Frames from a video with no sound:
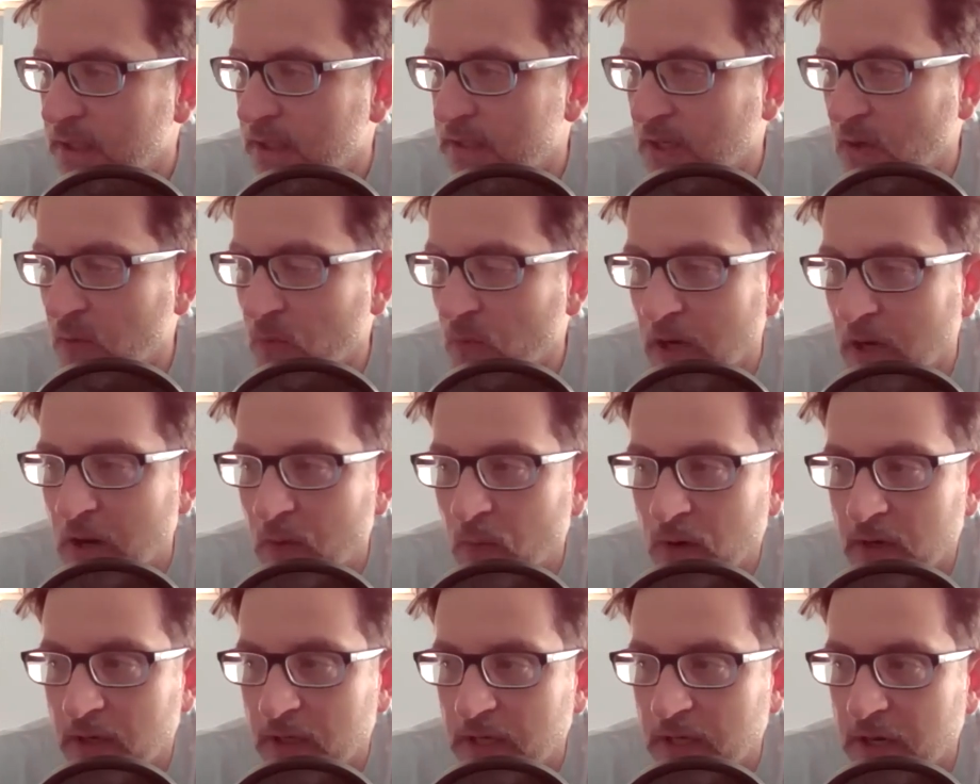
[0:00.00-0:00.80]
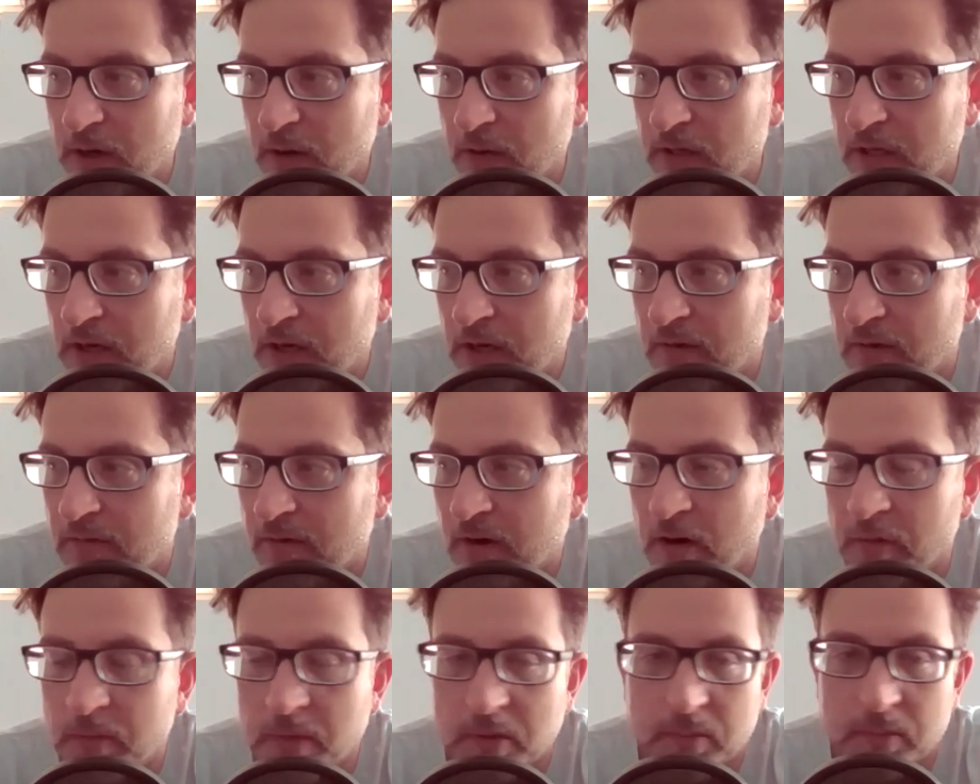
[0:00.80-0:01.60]
I work in a healthcare
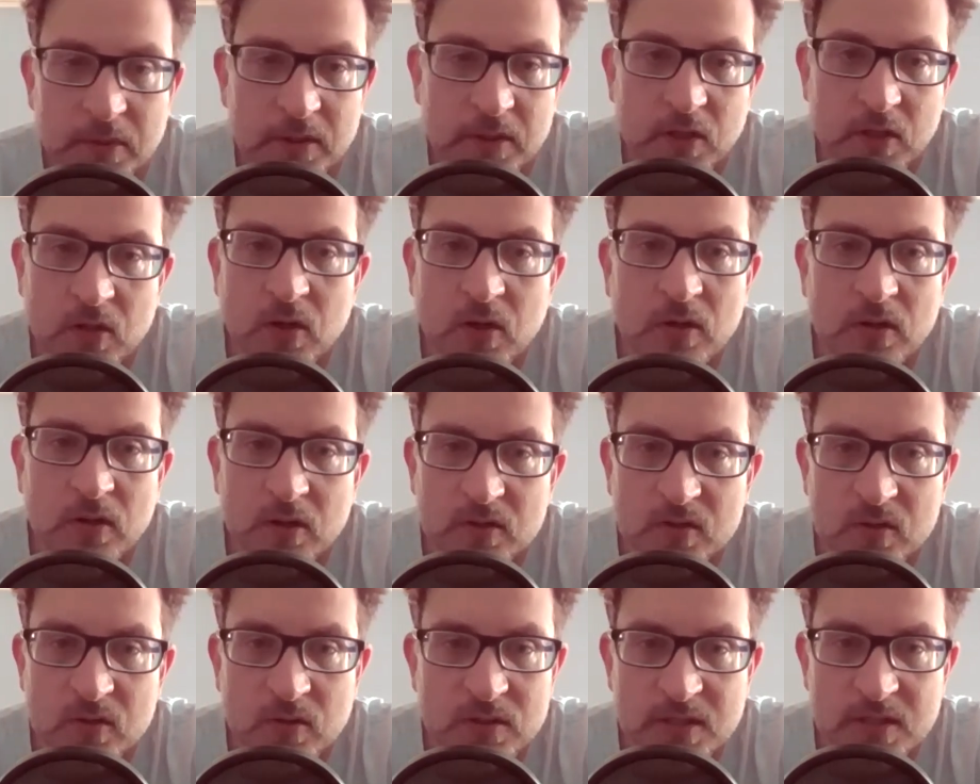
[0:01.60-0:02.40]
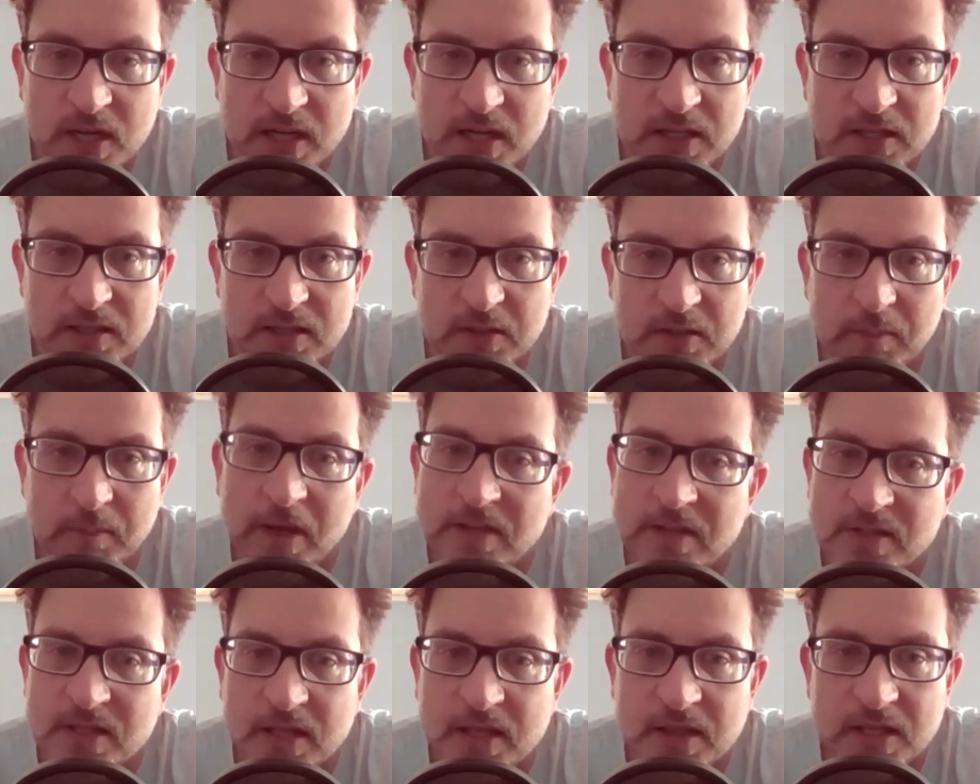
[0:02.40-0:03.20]
environment, but, you know, there's always kind of
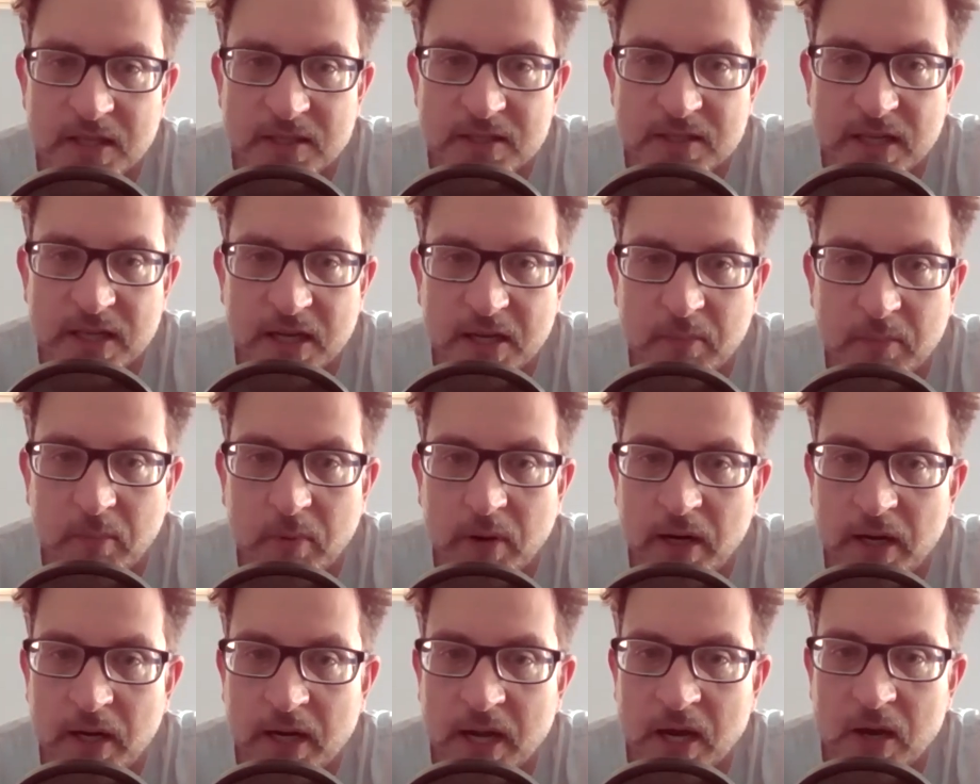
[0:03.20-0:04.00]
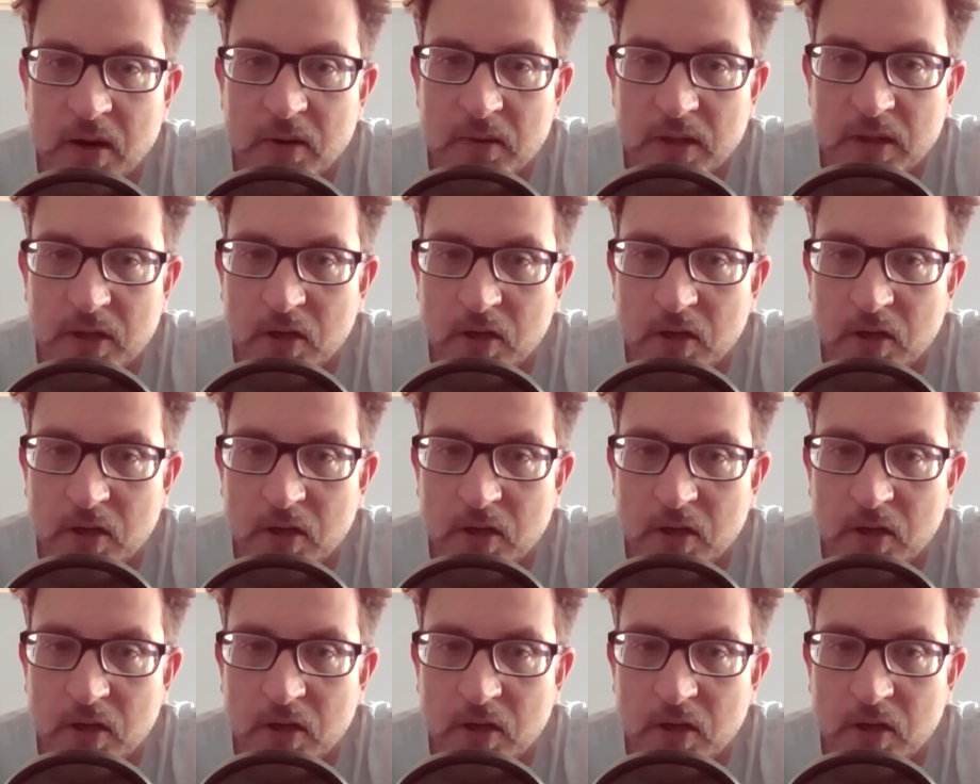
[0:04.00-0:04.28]
domestic things that can break out.